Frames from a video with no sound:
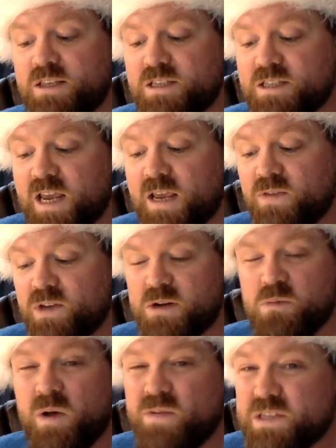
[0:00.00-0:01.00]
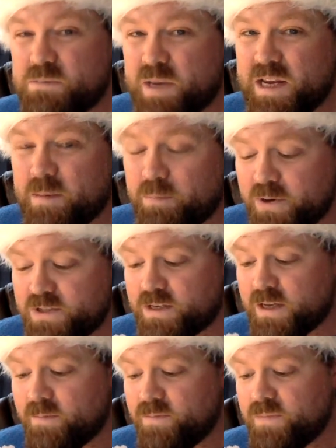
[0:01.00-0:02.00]
stain that had once been a
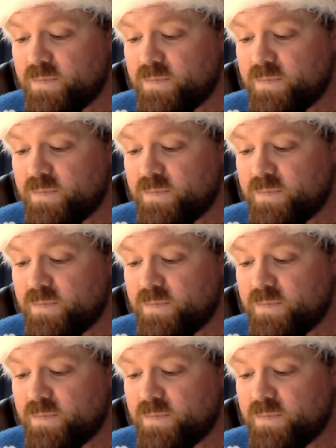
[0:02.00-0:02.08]
prisoner.